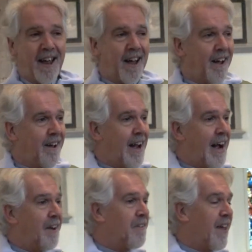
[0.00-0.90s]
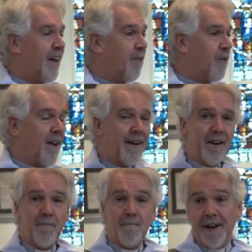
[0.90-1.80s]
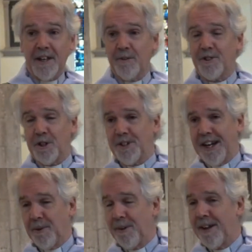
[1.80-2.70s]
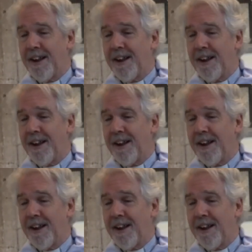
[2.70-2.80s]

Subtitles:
and they're online on my YouTube channel.